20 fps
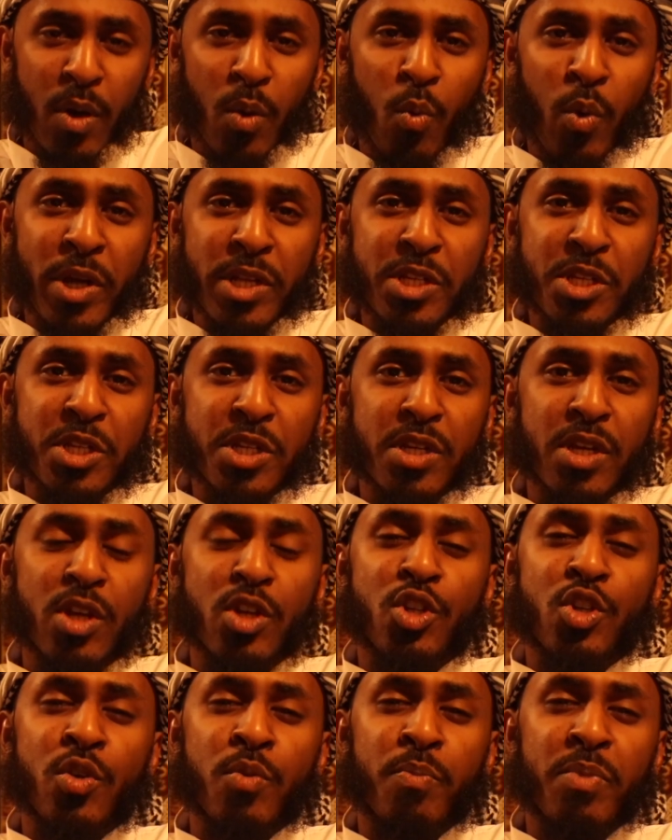which
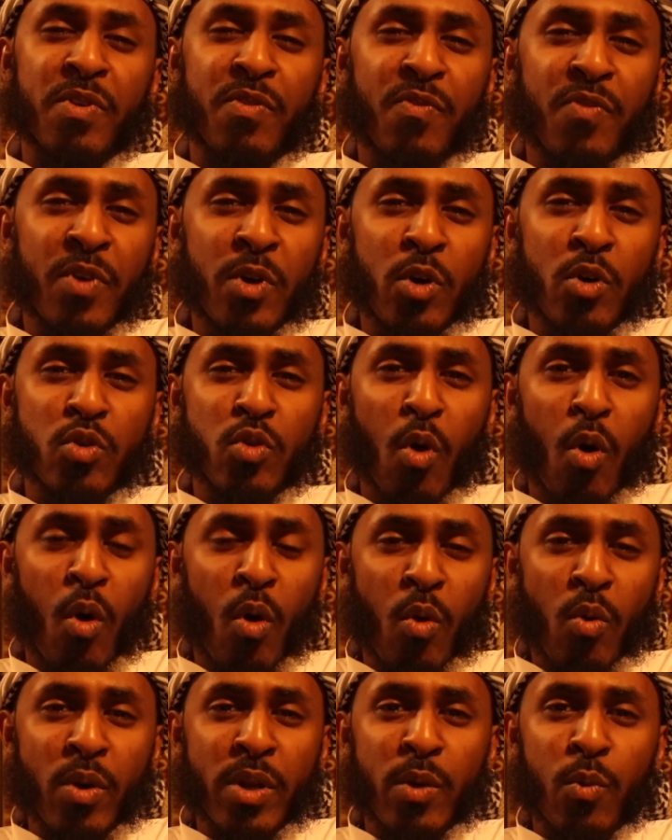should be filled
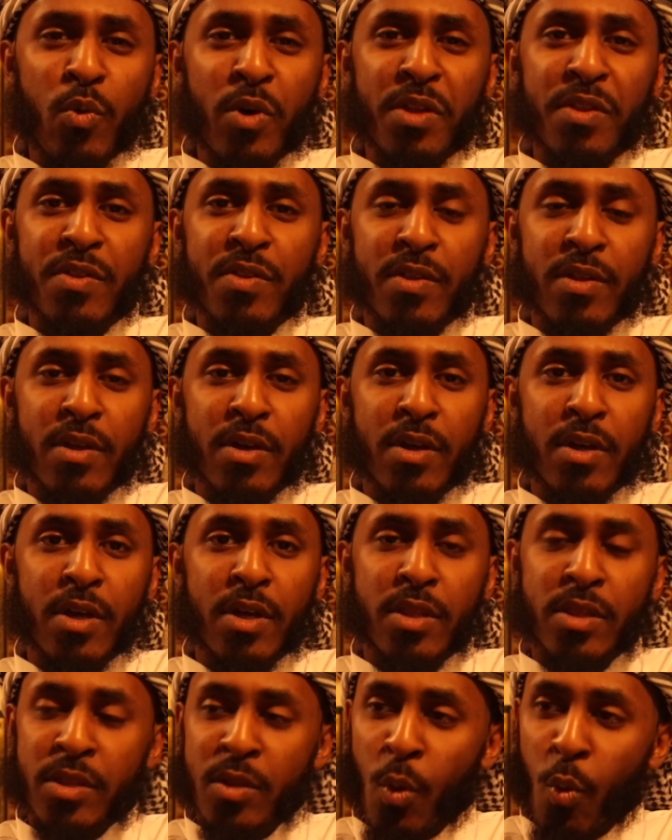only with
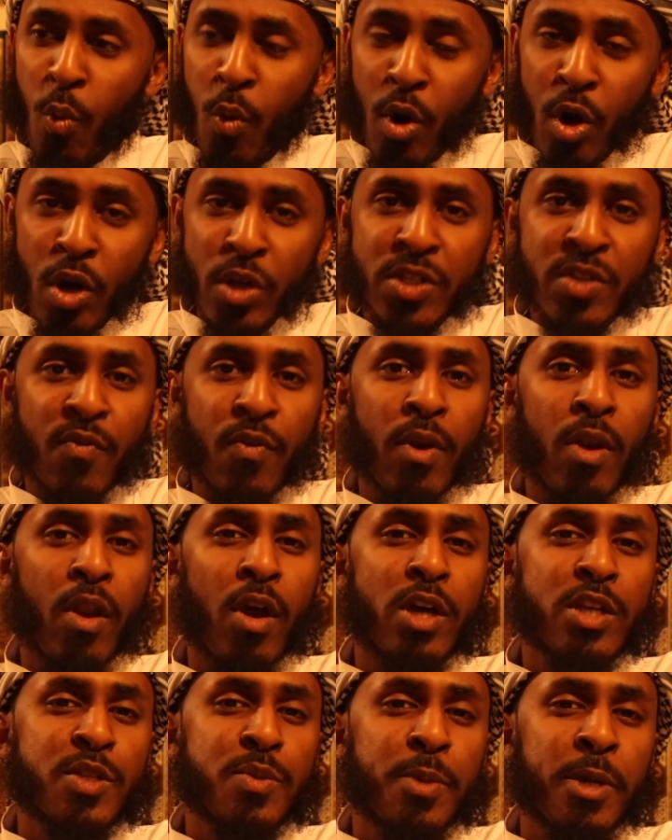the words of
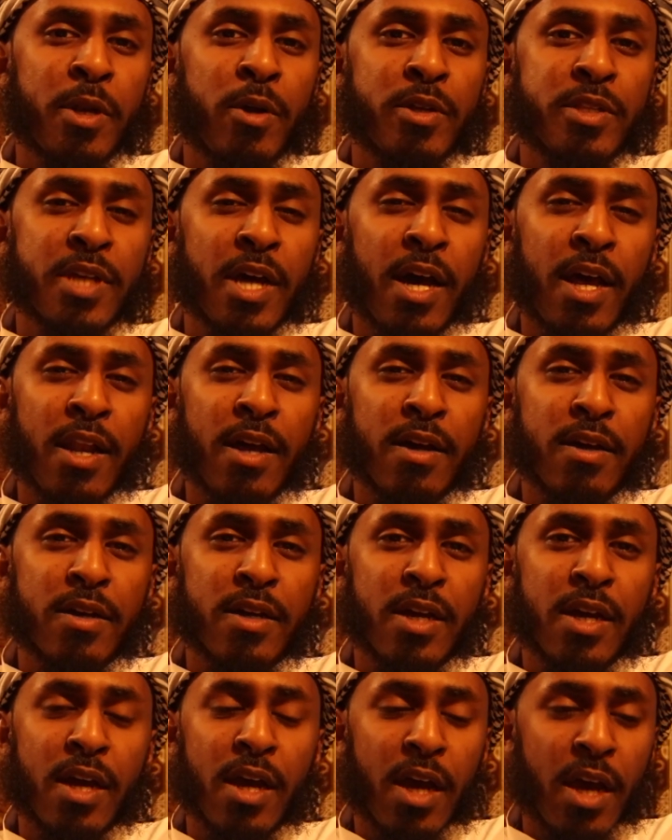Allah subhanahu wa
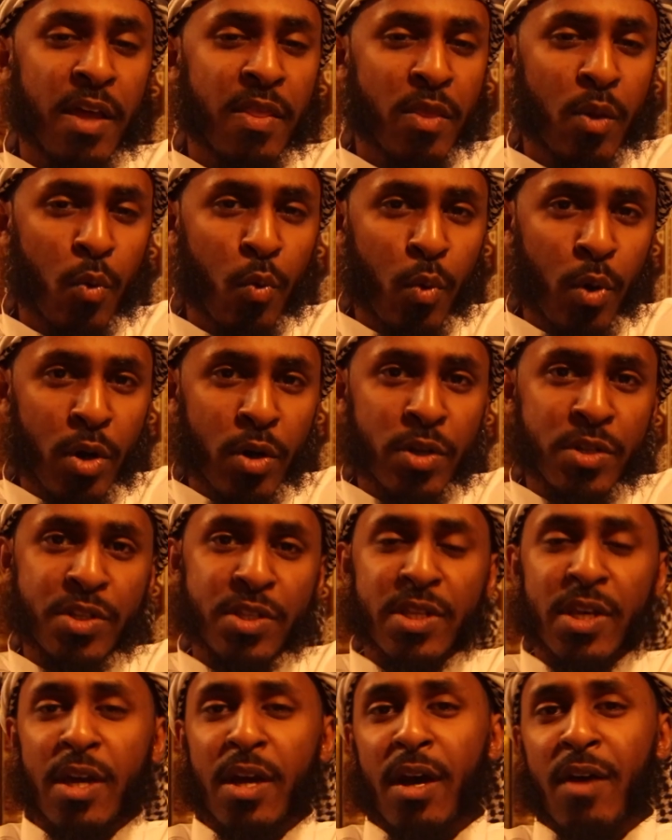ta'ala and the
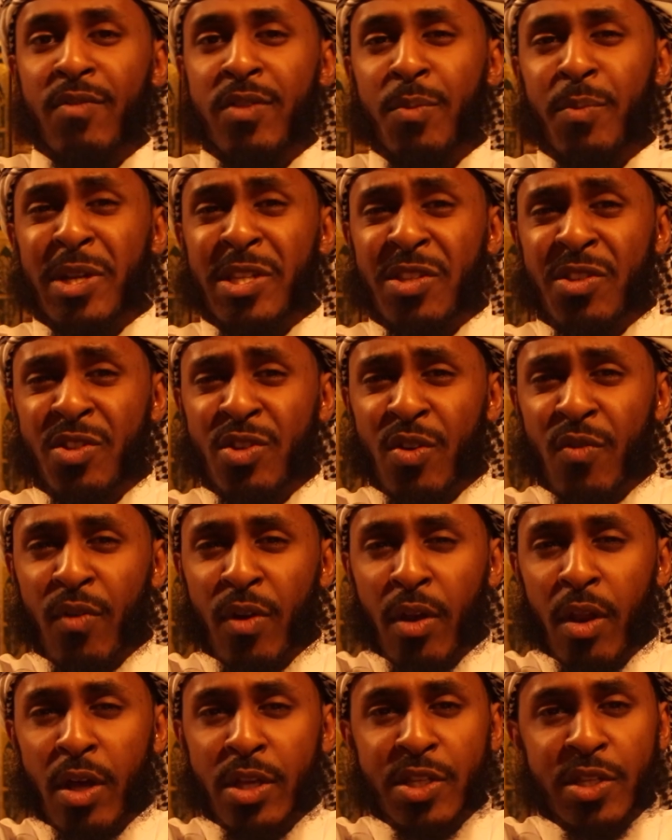words of the Messenger of
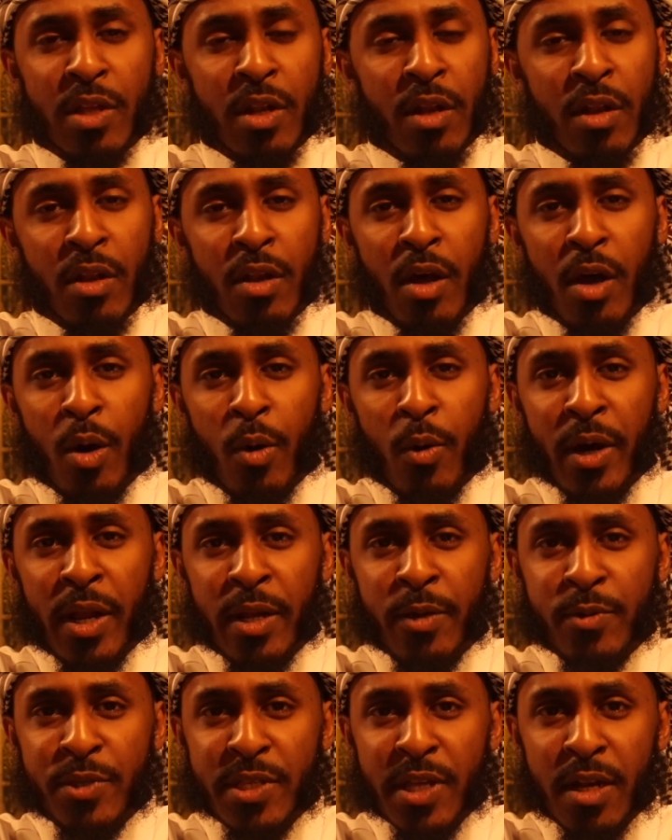Allah sallallahu
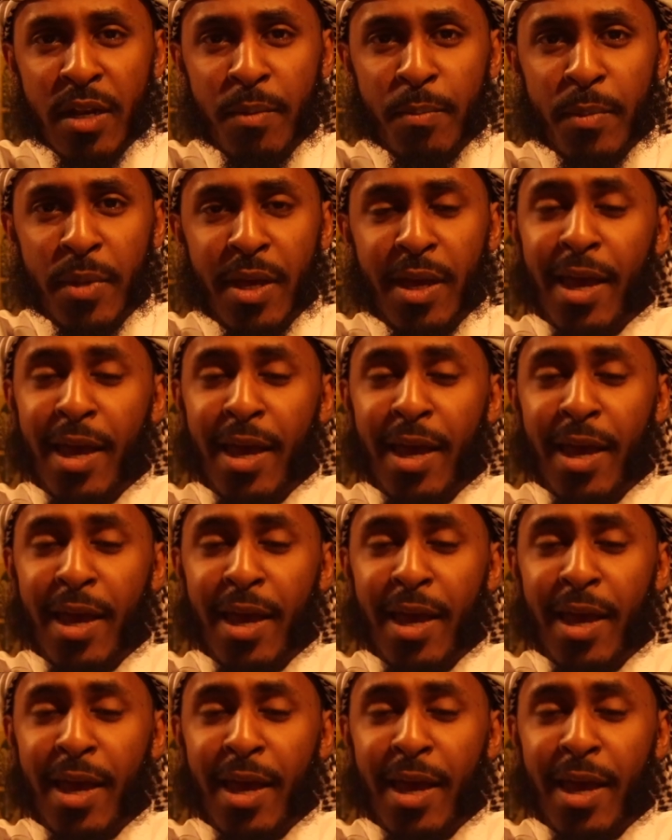alayhi wasallam,